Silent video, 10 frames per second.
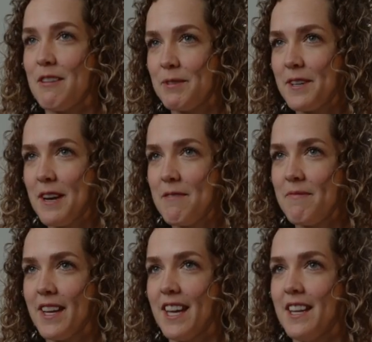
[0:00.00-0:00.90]

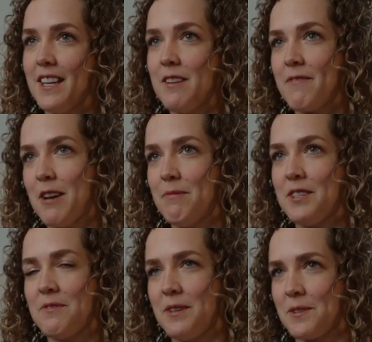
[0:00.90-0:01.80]
Amsterdam in
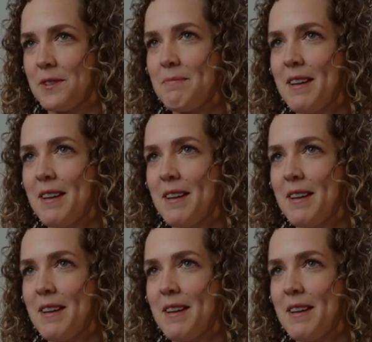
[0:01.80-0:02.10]
Environment and Resource